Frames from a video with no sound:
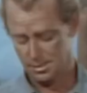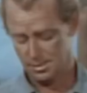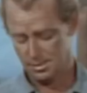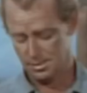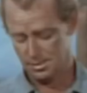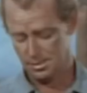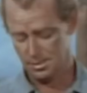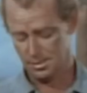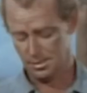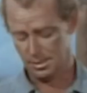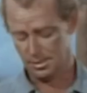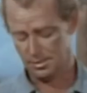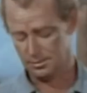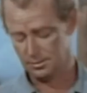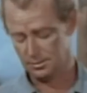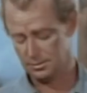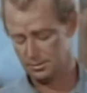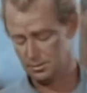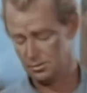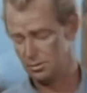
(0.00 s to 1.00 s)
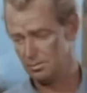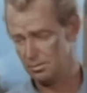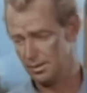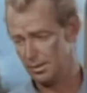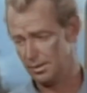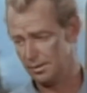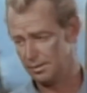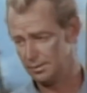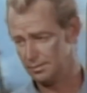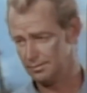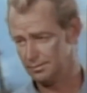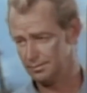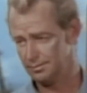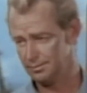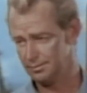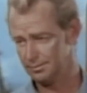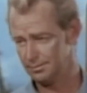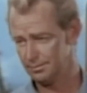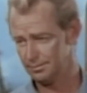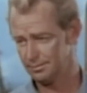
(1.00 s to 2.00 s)
Bang! bang. gun is a tool, Marion.
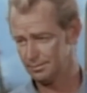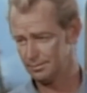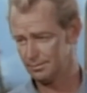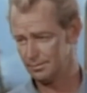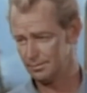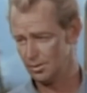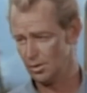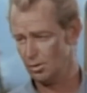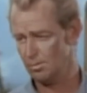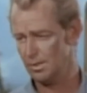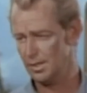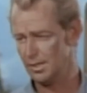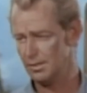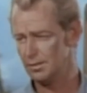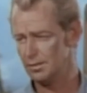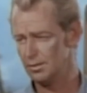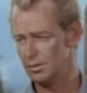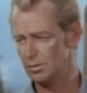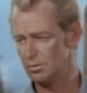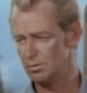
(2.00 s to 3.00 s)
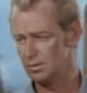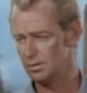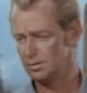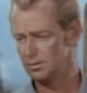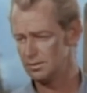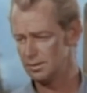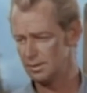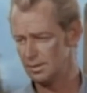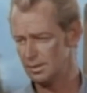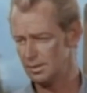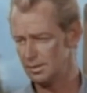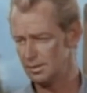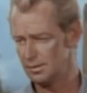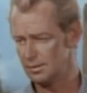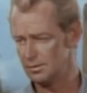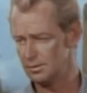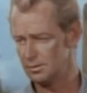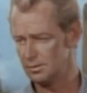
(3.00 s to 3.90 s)
No better, no worse than any other